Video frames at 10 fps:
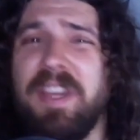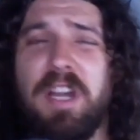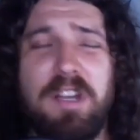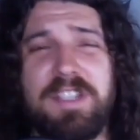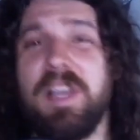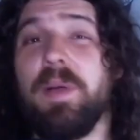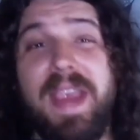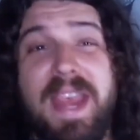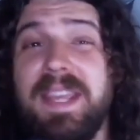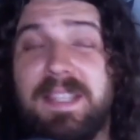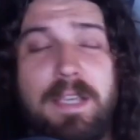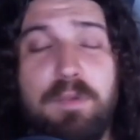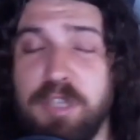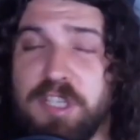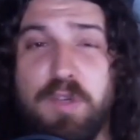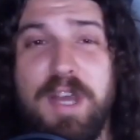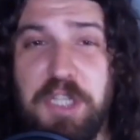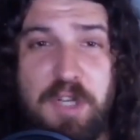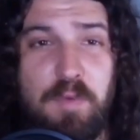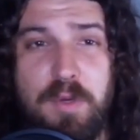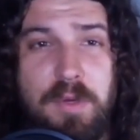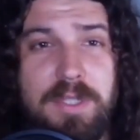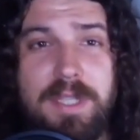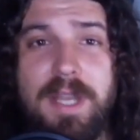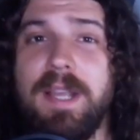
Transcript: and also discretion rules.